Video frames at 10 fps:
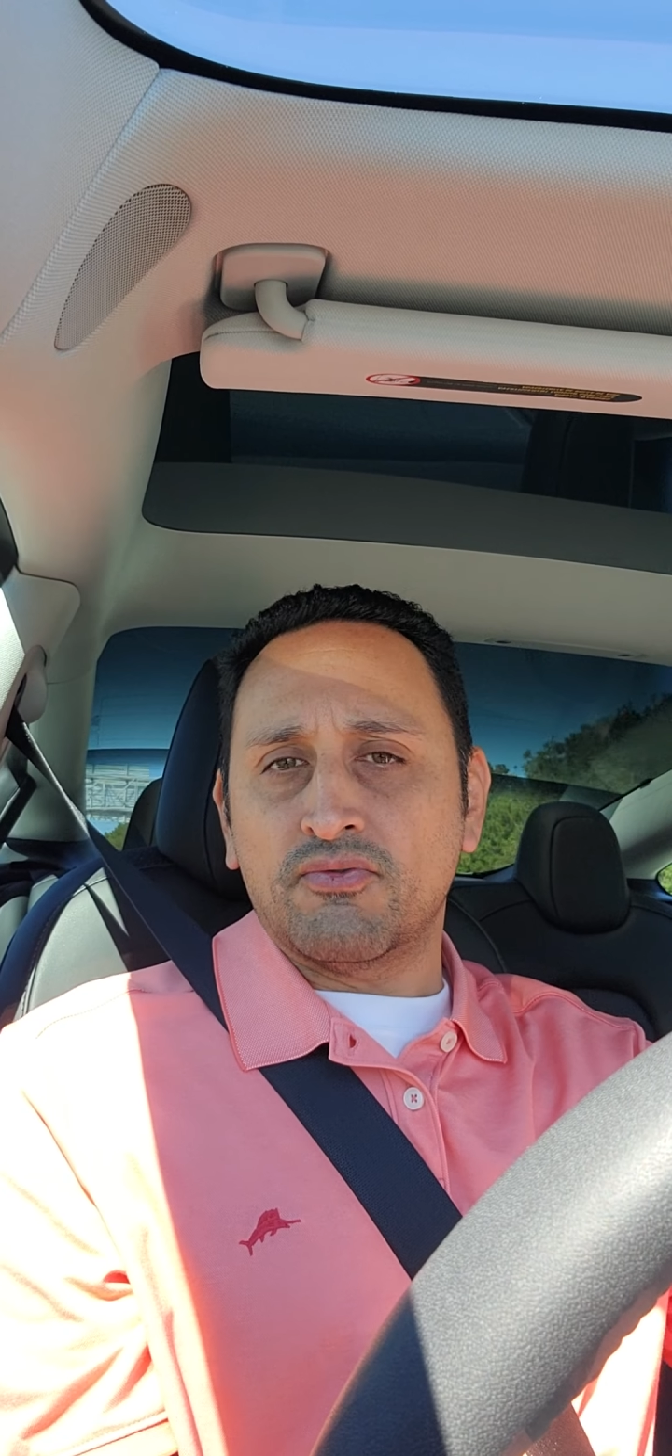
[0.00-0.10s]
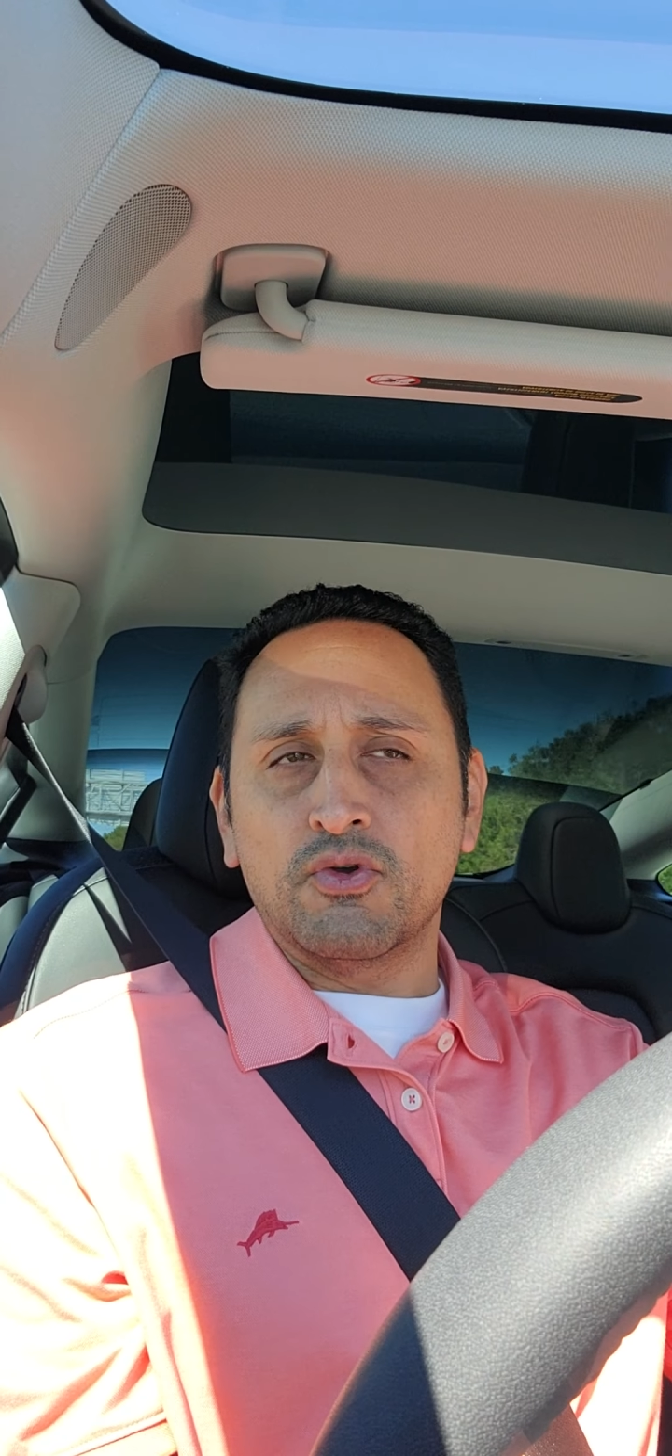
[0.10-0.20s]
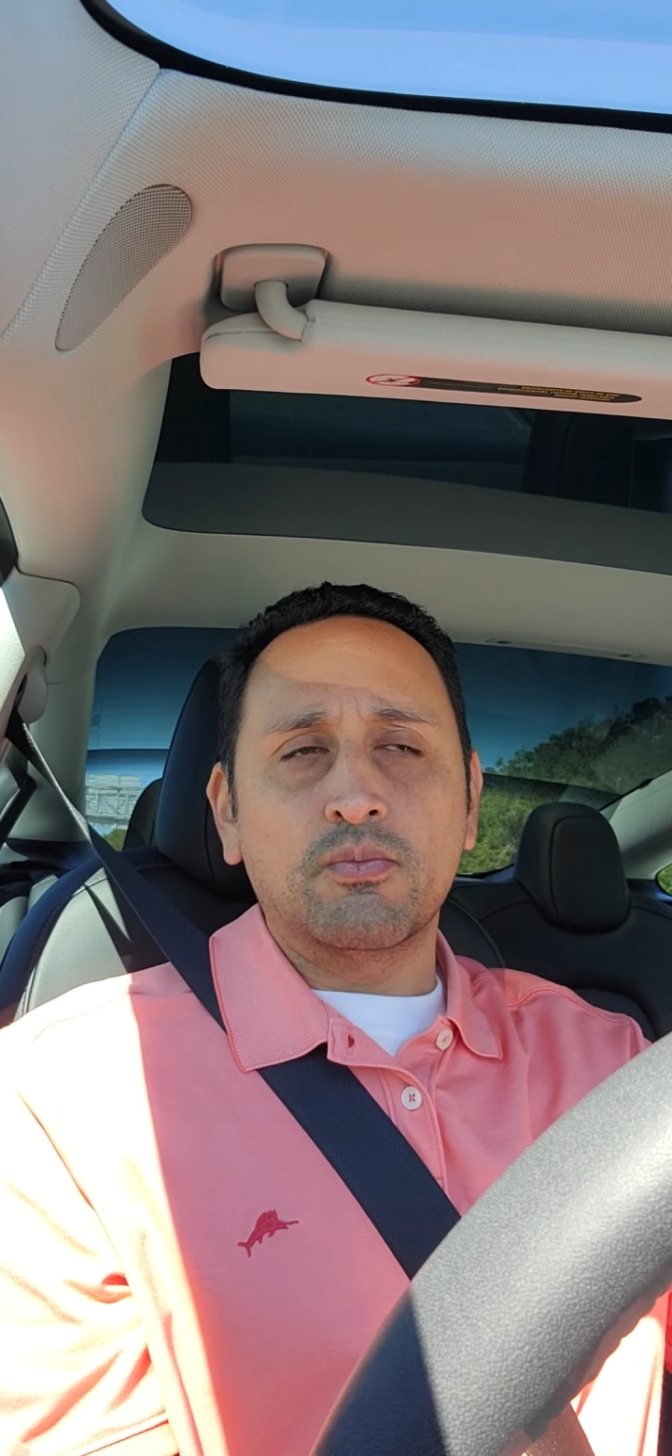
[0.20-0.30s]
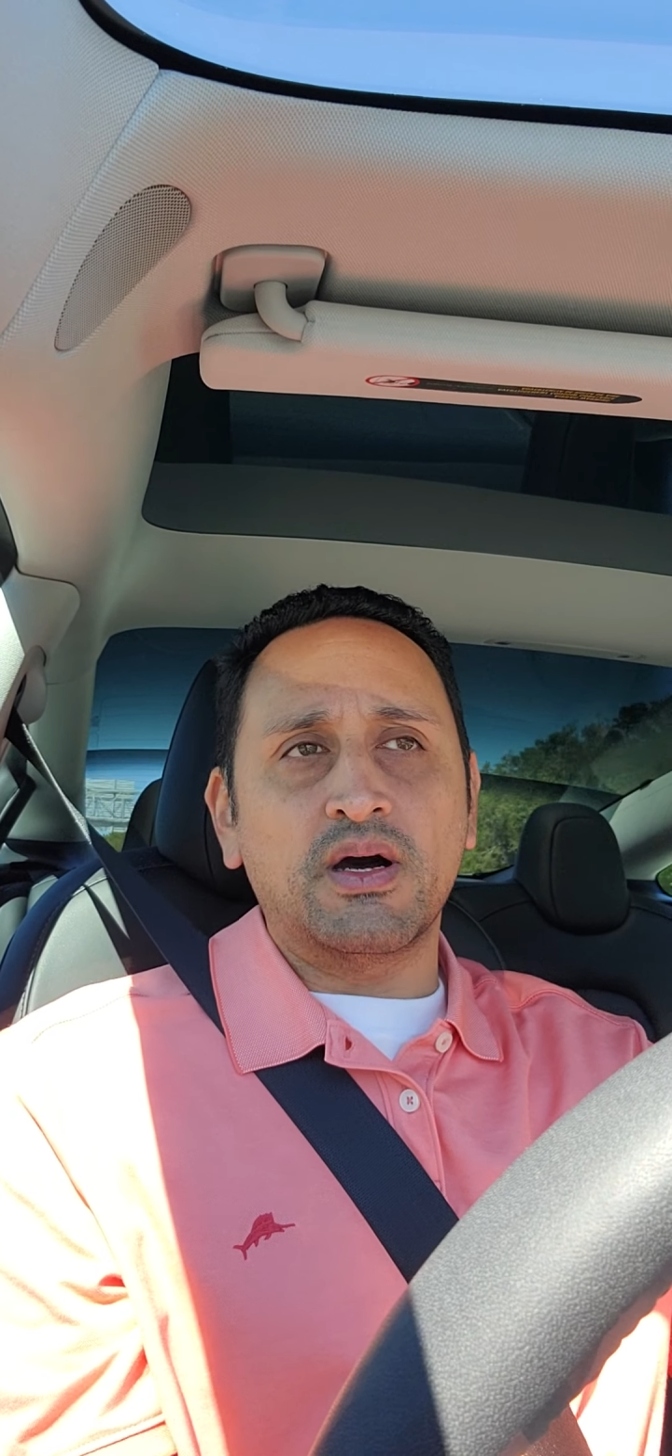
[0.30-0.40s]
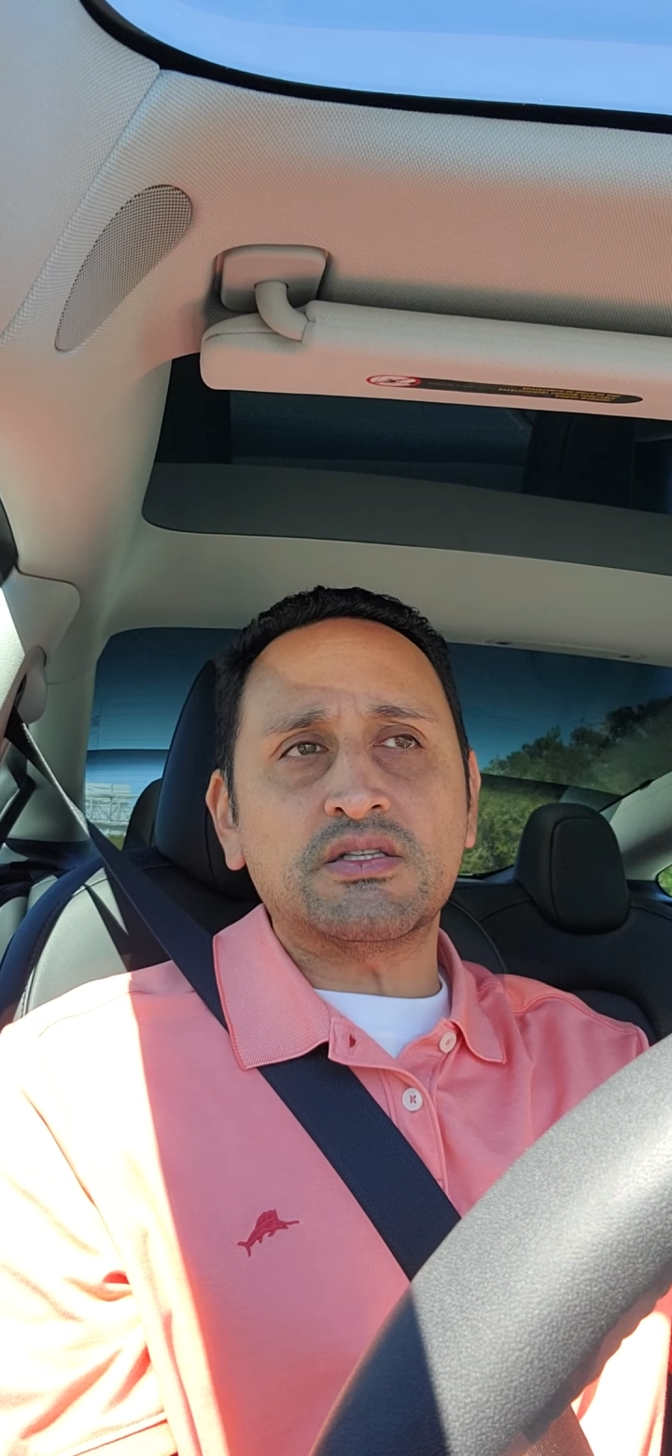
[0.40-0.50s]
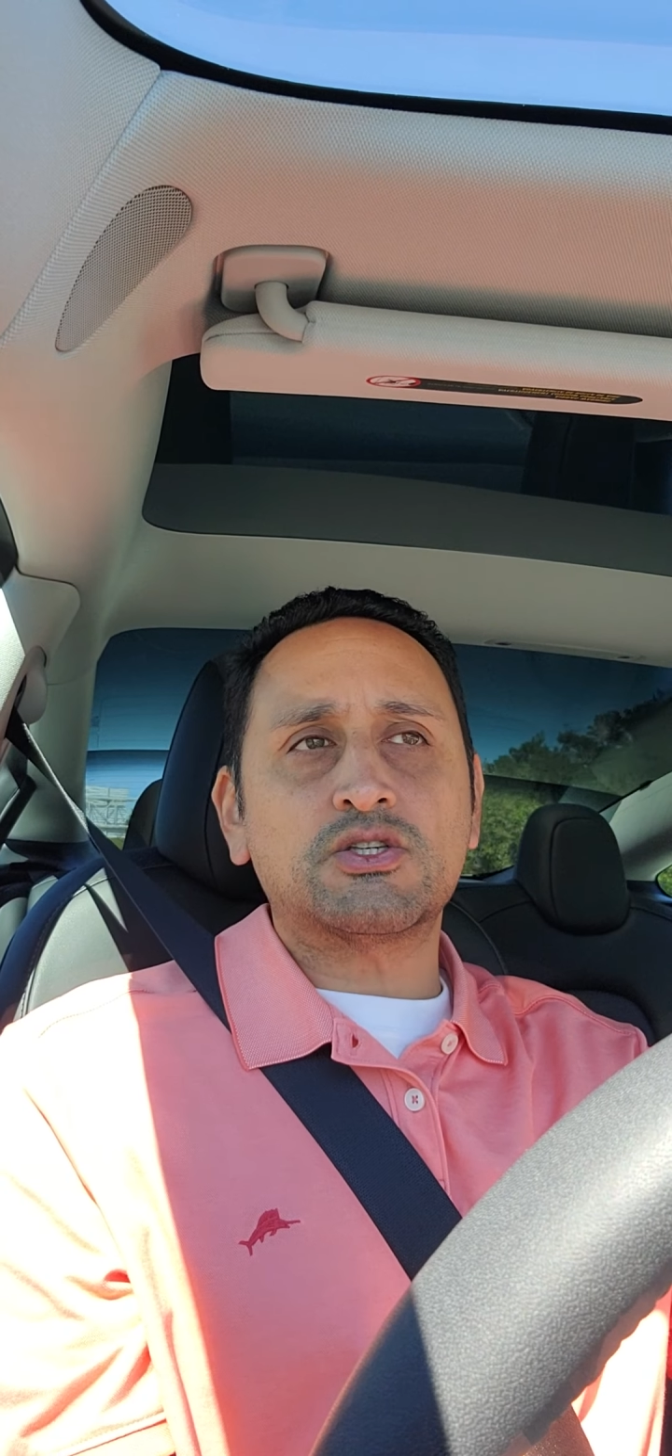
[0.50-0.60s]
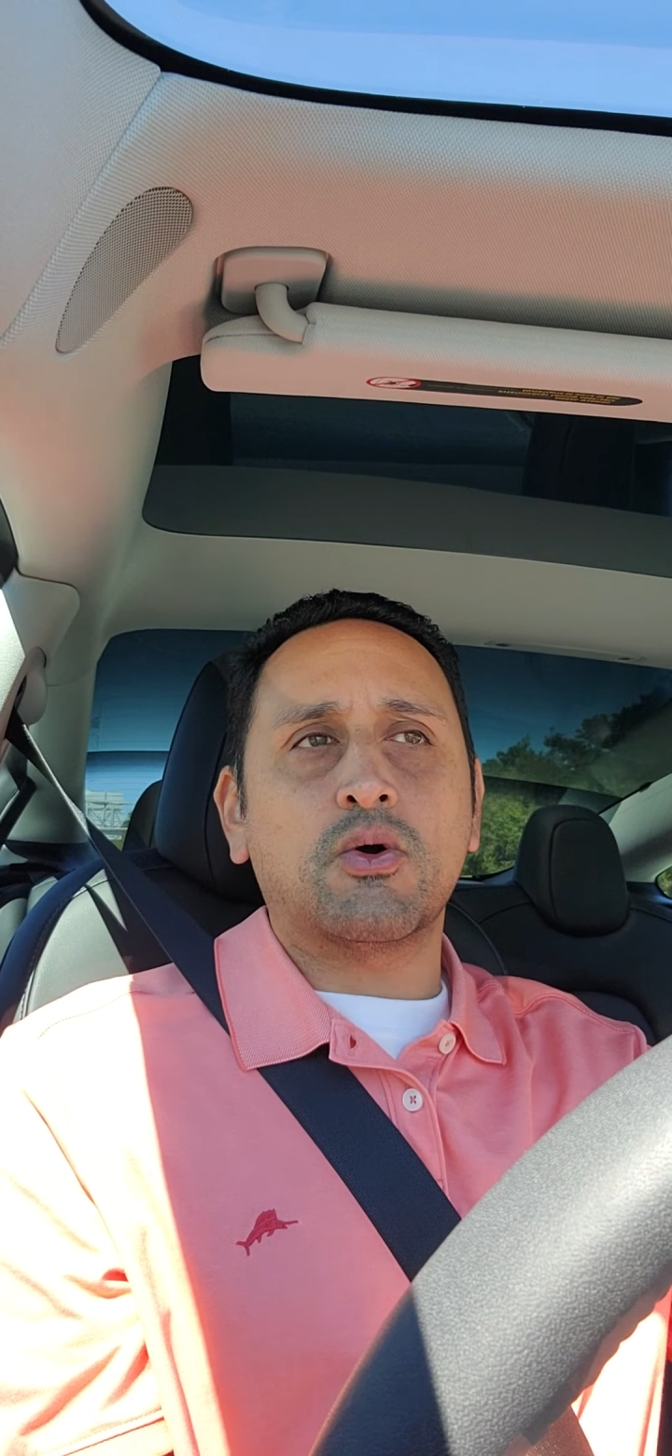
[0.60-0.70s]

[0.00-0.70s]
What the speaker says: few months,